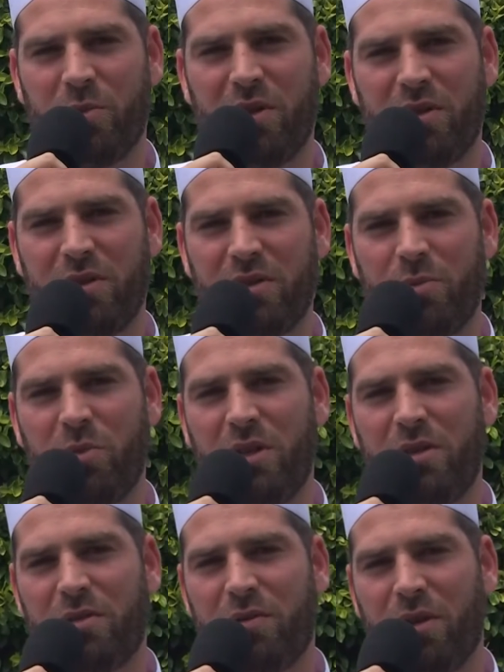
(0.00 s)
month is a
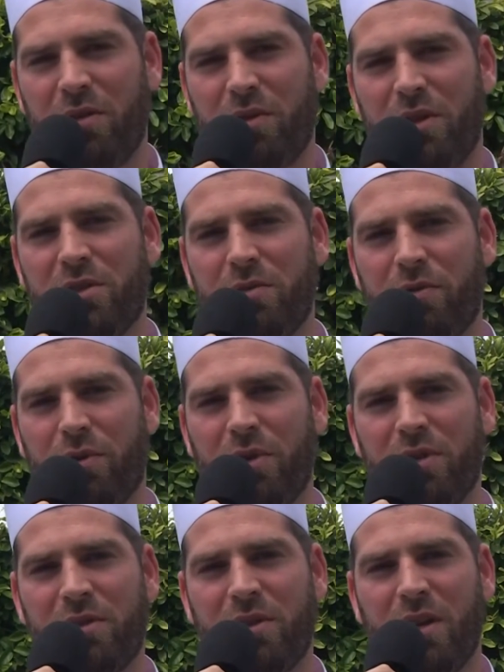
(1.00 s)
means of elevation for
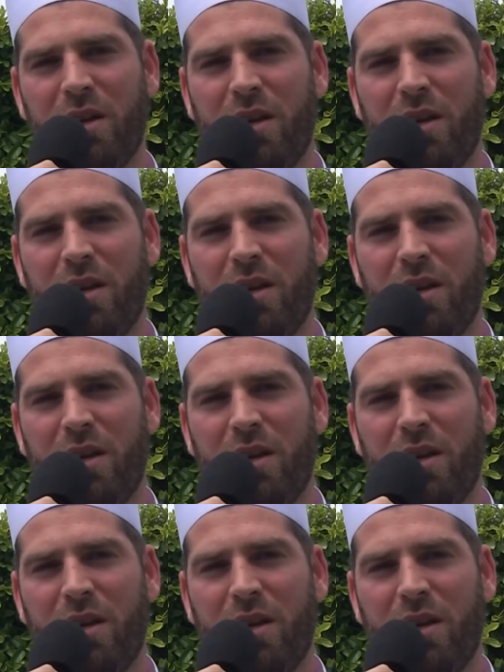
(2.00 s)
us